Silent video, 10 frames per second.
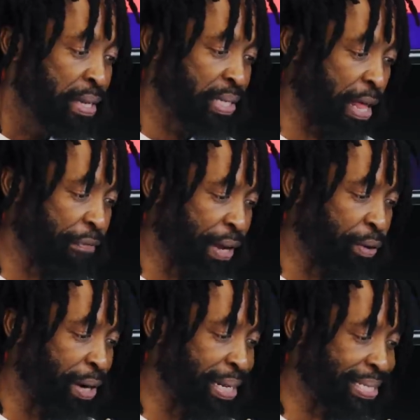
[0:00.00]
South
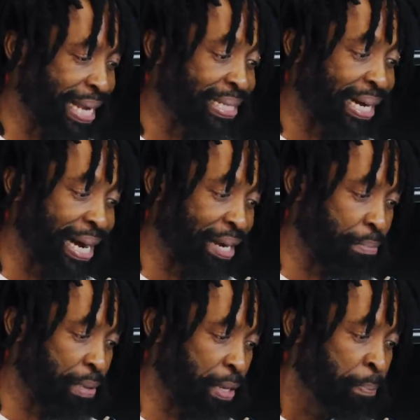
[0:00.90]
African Real Estate
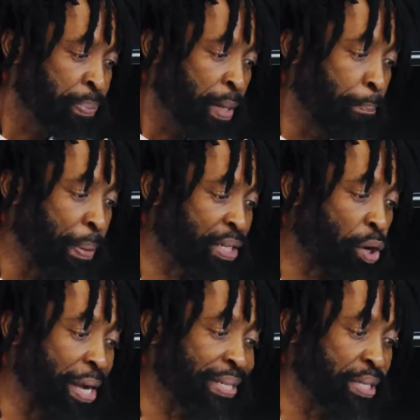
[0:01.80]
Academy,
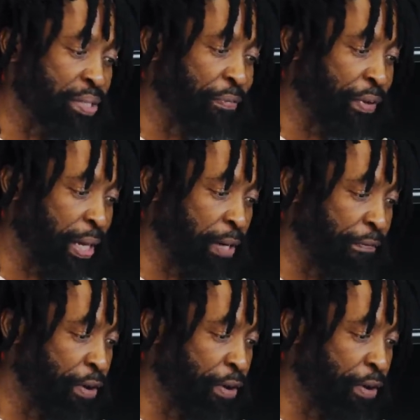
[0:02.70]
Bitcoin Certificate,